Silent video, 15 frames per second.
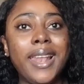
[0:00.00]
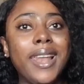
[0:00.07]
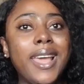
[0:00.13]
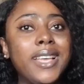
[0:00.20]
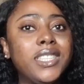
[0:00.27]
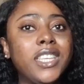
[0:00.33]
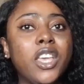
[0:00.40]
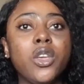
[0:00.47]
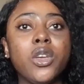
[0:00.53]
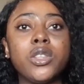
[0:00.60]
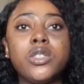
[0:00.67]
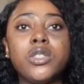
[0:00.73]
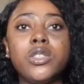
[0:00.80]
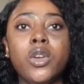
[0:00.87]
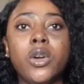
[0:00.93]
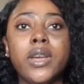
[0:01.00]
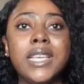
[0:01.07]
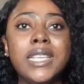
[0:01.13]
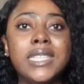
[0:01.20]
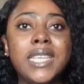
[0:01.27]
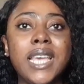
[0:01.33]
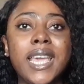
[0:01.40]
Let's say your
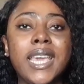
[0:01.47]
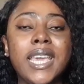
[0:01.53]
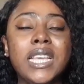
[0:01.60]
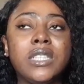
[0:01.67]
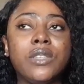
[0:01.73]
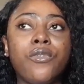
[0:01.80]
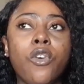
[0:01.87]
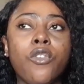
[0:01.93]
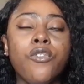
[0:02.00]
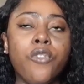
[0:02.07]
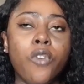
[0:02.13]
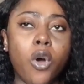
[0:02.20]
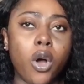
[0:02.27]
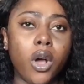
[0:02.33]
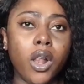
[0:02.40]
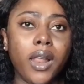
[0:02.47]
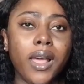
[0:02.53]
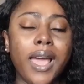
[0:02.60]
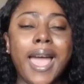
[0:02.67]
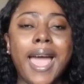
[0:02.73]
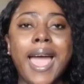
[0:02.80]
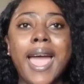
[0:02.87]
intake is for
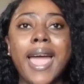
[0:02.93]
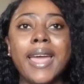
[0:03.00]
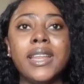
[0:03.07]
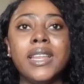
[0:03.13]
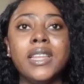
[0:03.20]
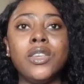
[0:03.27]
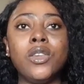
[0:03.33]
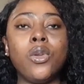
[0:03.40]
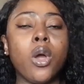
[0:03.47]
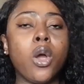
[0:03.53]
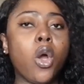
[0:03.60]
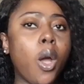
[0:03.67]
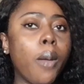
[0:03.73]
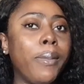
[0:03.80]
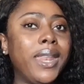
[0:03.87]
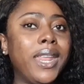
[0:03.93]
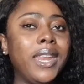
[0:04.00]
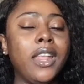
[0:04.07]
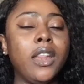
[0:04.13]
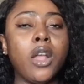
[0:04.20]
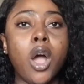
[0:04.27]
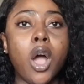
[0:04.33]
fall and you're coming
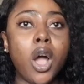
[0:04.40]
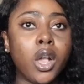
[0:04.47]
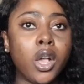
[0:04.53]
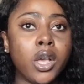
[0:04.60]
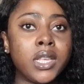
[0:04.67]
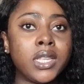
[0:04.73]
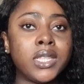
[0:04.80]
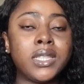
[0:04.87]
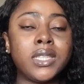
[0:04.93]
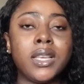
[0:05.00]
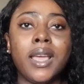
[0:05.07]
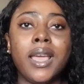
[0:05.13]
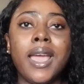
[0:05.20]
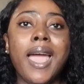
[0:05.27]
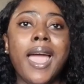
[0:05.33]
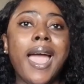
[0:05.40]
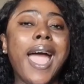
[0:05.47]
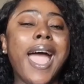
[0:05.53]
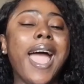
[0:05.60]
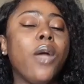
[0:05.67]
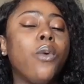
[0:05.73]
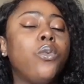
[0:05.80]
in August.
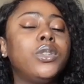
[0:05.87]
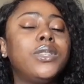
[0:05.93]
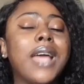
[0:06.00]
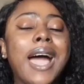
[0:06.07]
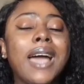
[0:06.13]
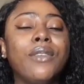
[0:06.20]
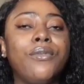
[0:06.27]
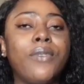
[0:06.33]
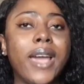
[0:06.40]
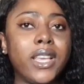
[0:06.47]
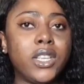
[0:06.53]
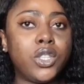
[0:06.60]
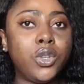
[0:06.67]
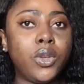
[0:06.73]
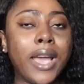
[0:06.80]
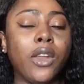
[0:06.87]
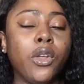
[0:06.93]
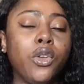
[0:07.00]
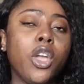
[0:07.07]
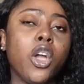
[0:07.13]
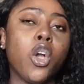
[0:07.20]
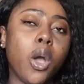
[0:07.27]
I would advise you, I
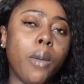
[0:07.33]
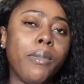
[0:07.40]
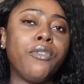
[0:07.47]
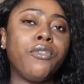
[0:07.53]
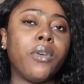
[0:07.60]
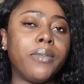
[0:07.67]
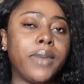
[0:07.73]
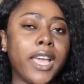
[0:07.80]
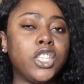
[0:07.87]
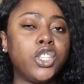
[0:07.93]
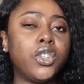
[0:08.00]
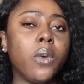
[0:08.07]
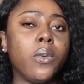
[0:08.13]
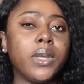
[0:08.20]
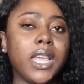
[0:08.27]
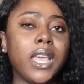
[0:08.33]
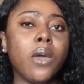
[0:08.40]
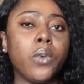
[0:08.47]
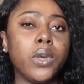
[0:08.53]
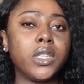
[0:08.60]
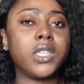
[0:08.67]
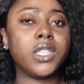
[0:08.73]
know you're coming from Nigeria with
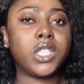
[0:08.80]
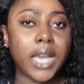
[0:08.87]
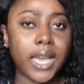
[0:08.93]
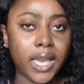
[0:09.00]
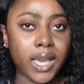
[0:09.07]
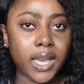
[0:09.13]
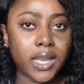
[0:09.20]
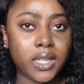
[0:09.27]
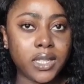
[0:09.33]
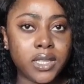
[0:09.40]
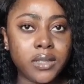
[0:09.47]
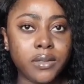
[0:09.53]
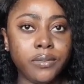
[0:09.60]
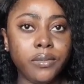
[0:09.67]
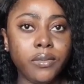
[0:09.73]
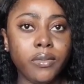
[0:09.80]
a winter jacket.